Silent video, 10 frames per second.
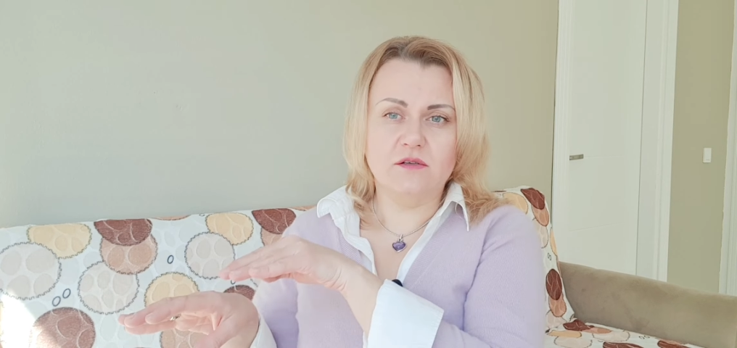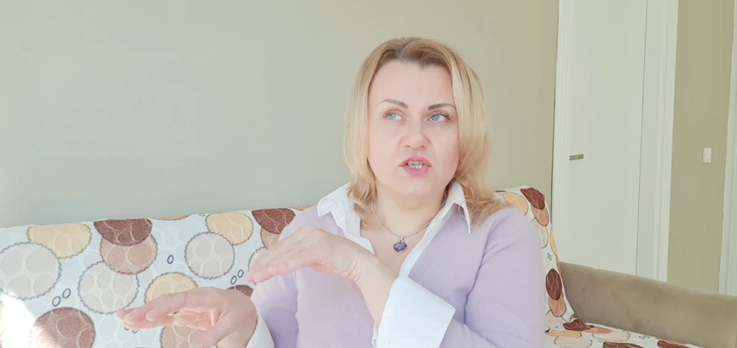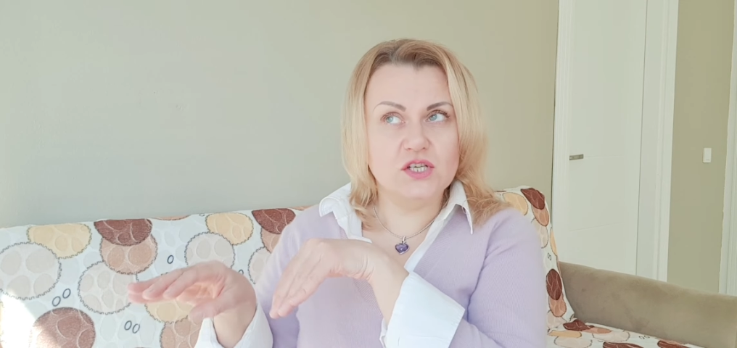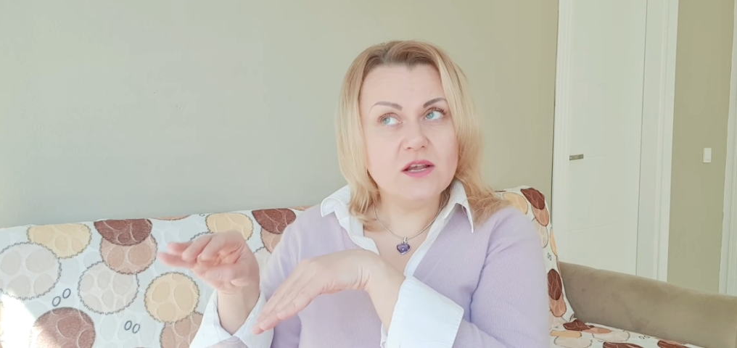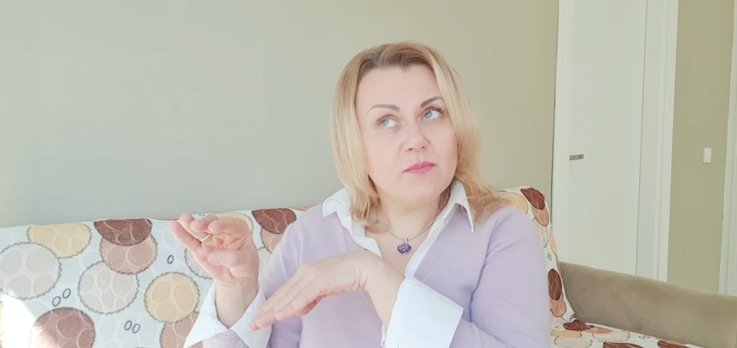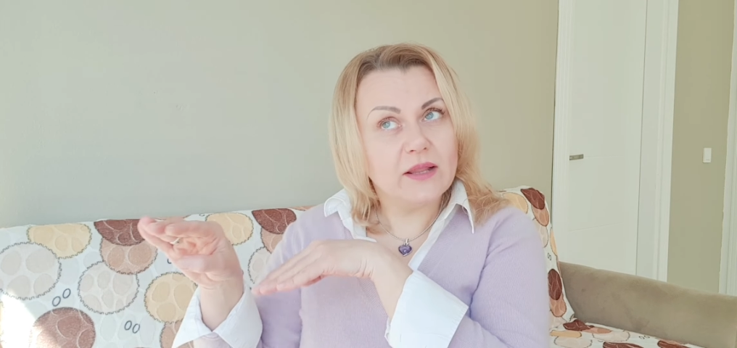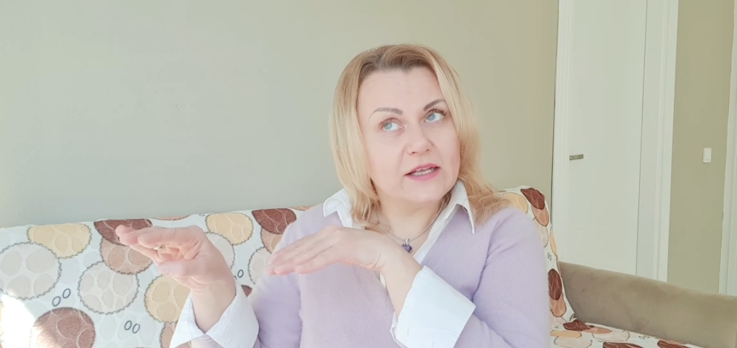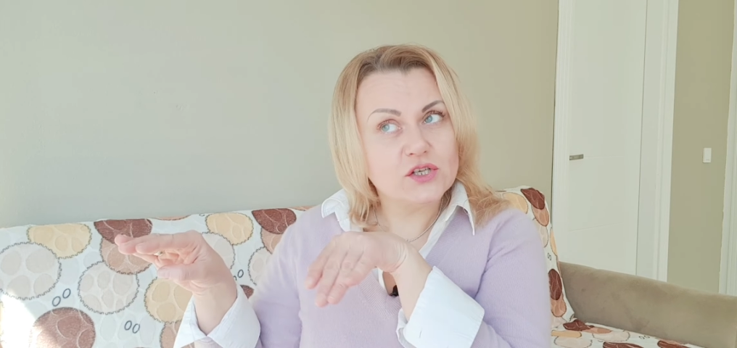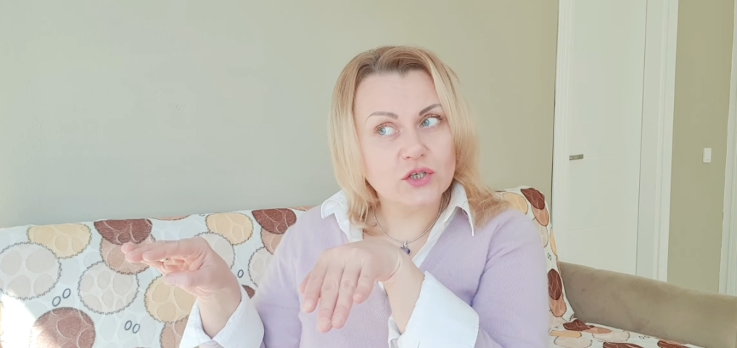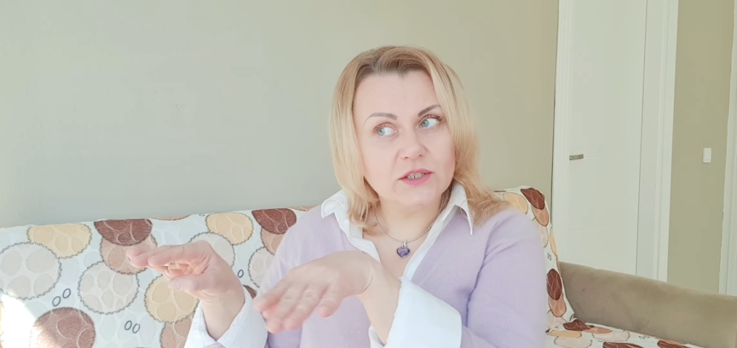she
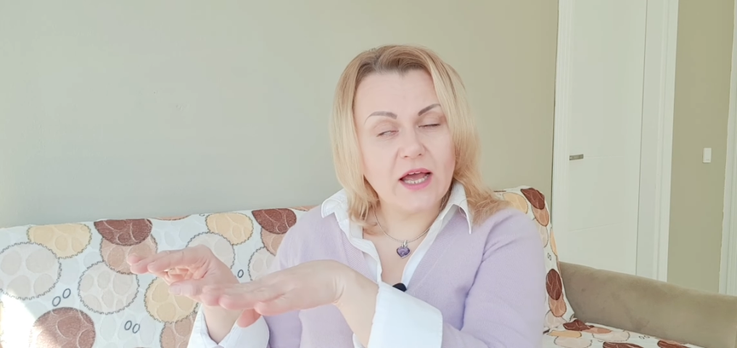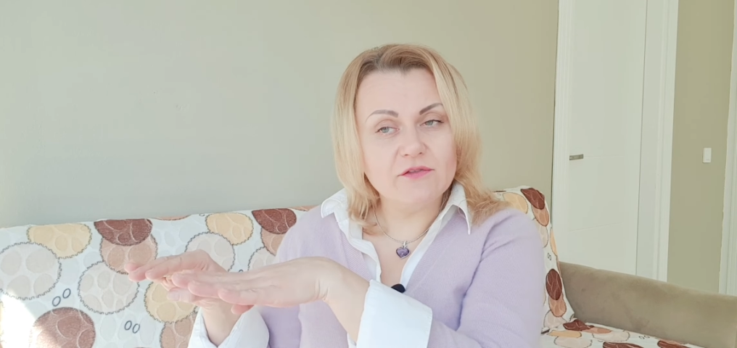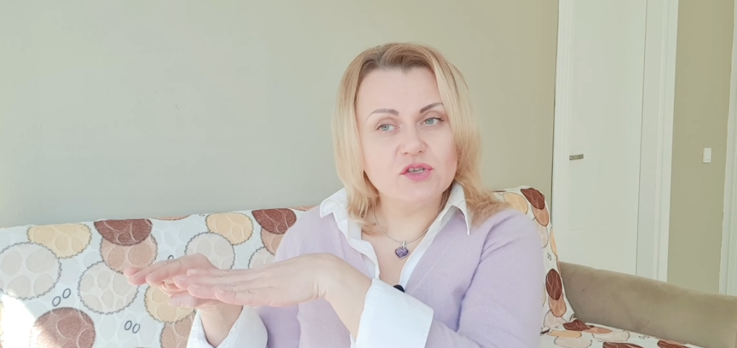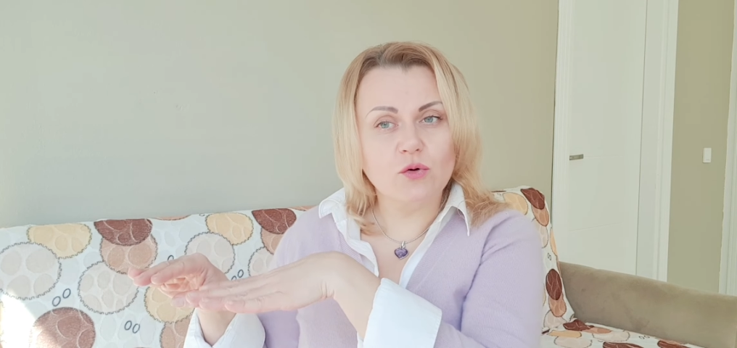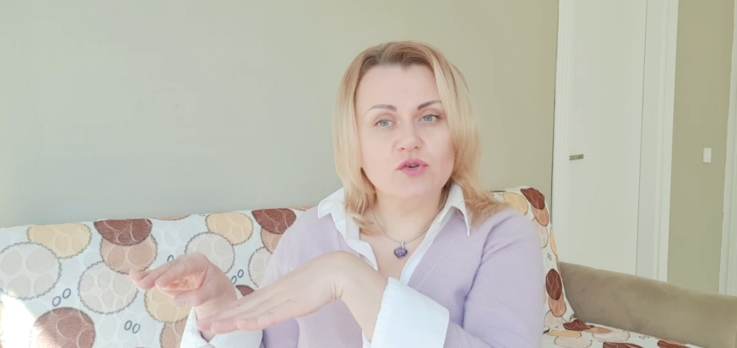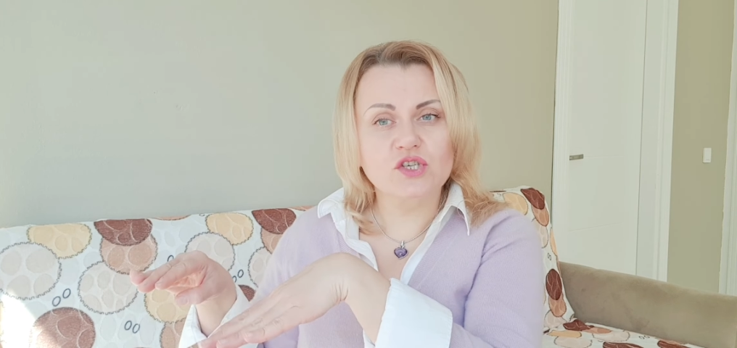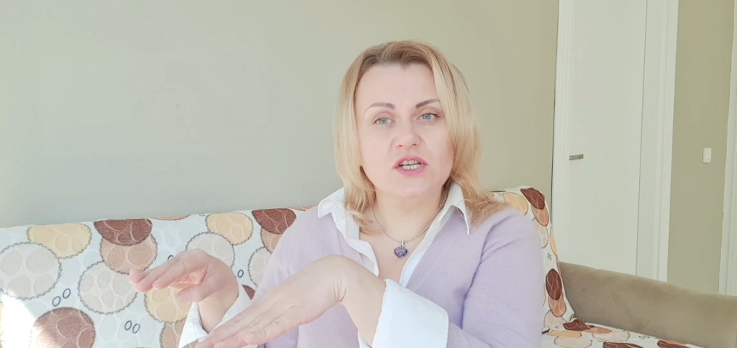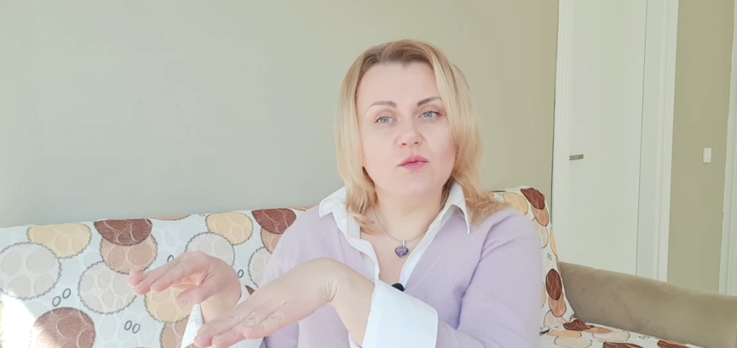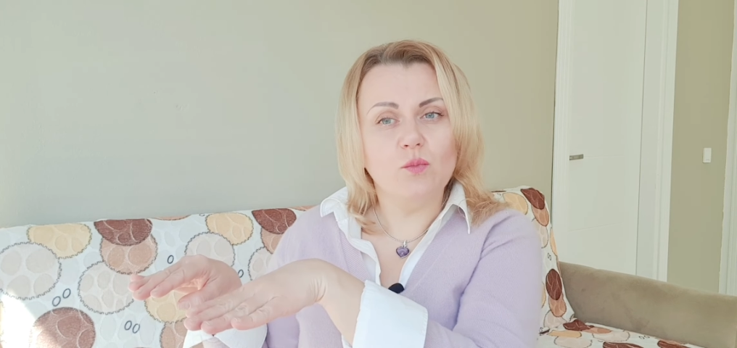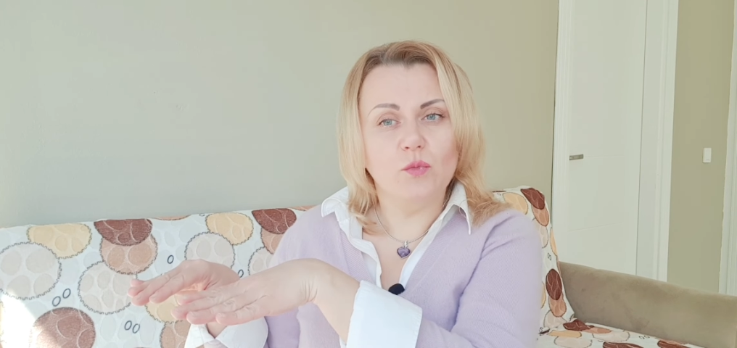plans her life, so
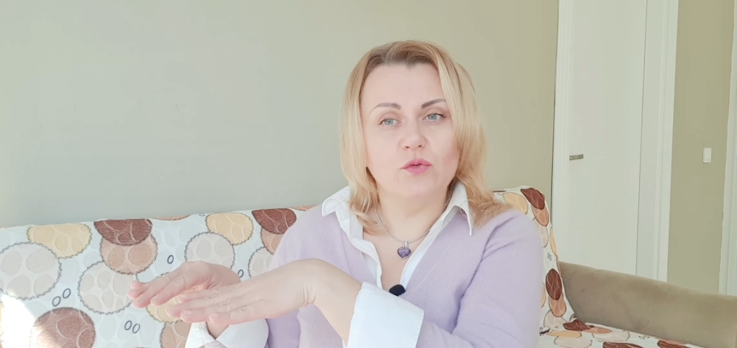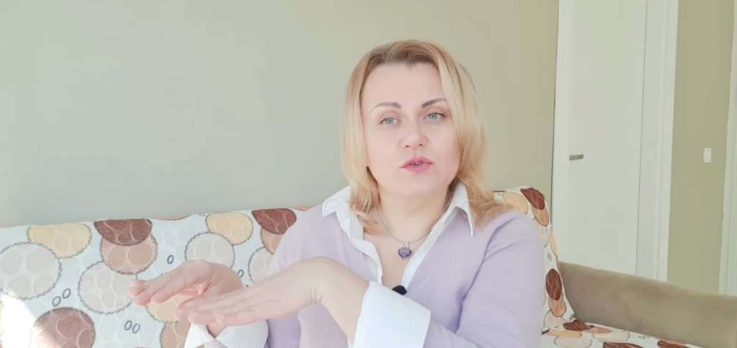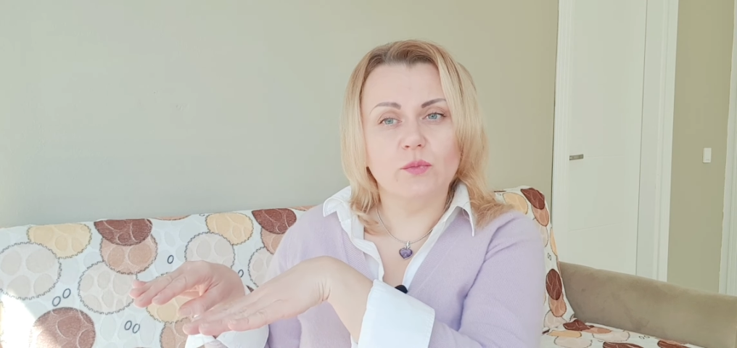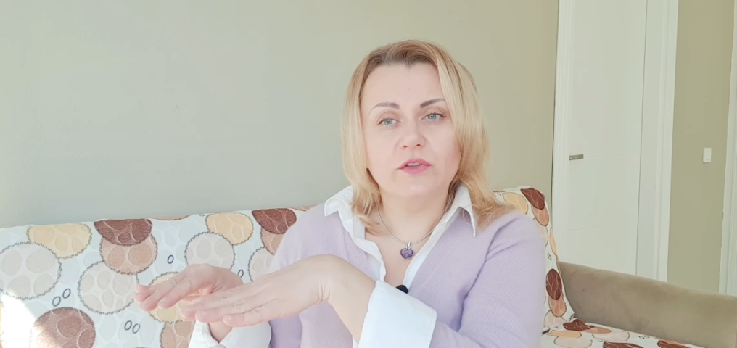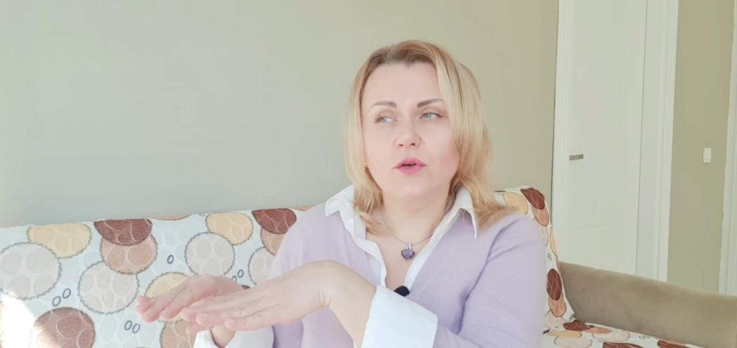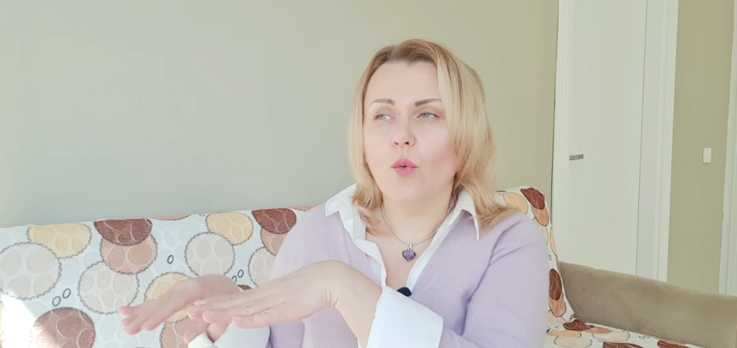she moves with you,